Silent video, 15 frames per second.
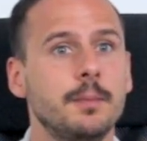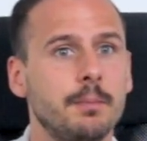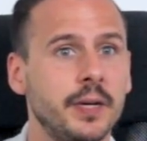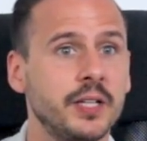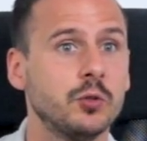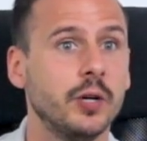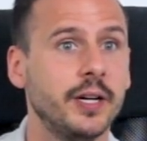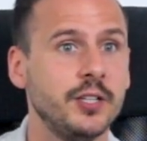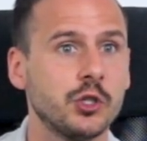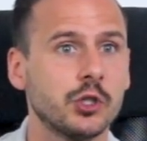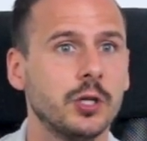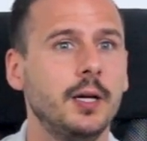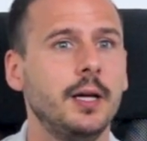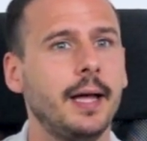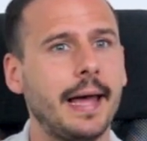
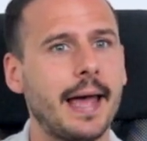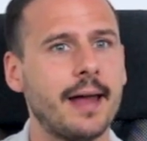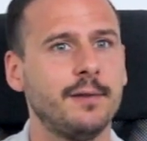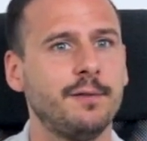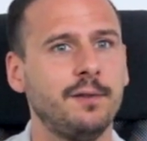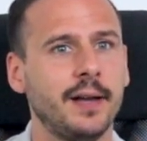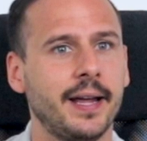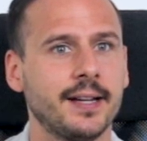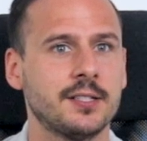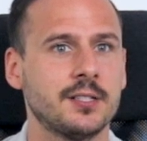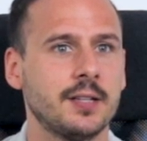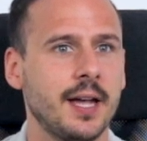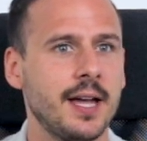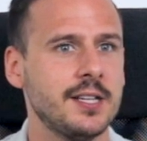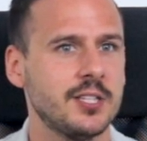mid-range, and
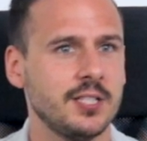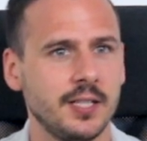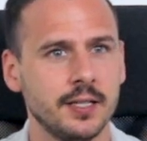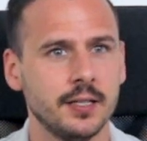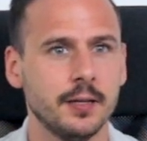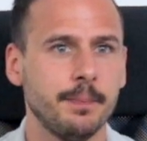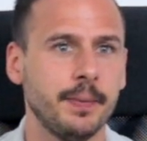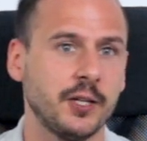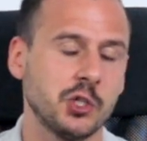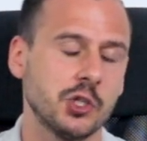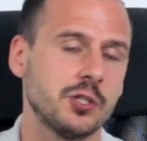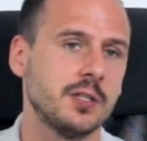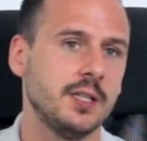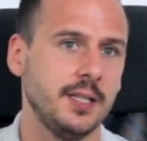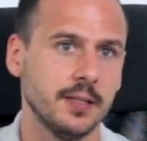flexed, as seen in the
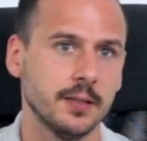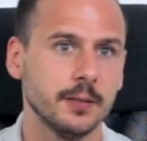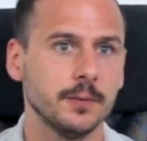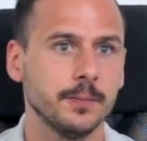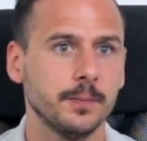pictures here.